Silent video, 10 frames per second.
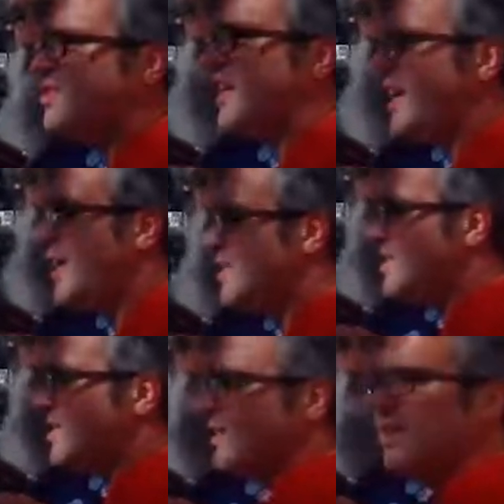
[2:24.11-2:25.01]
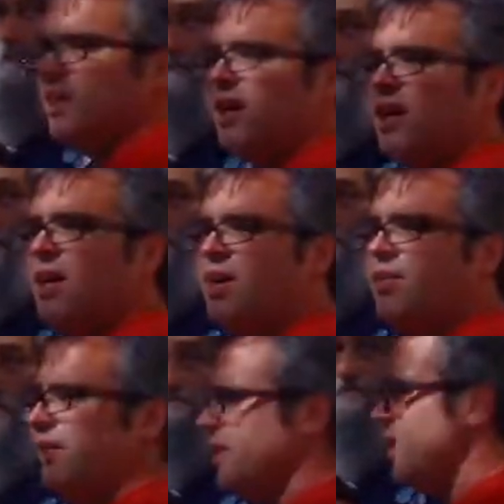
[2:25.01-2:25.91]
and cents
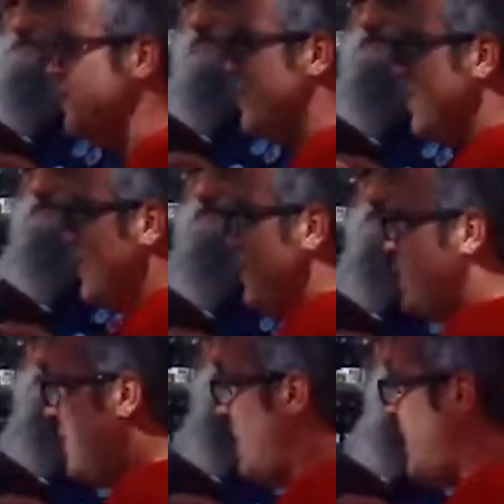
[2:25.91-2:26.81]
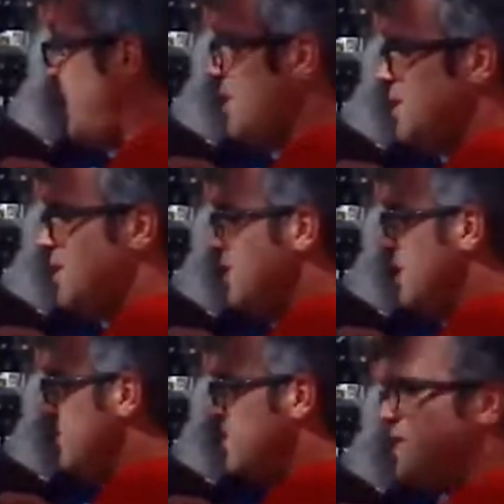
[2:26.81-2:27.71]
uh, is that
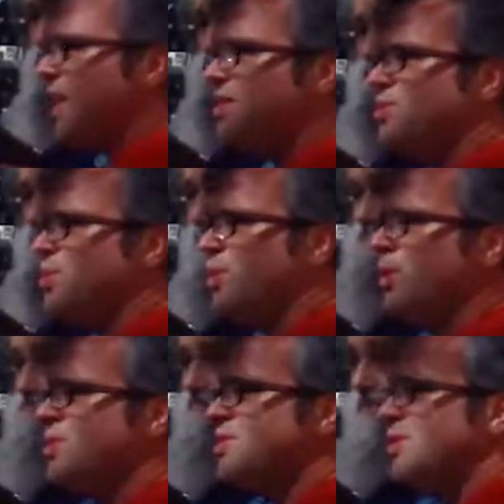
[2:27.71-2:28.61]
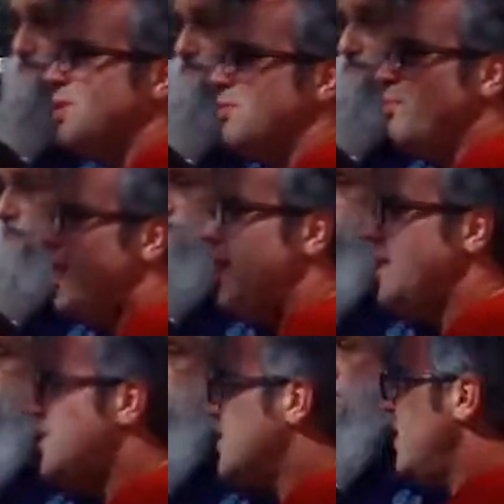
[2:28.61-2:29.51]
uh, Santa Cruz makes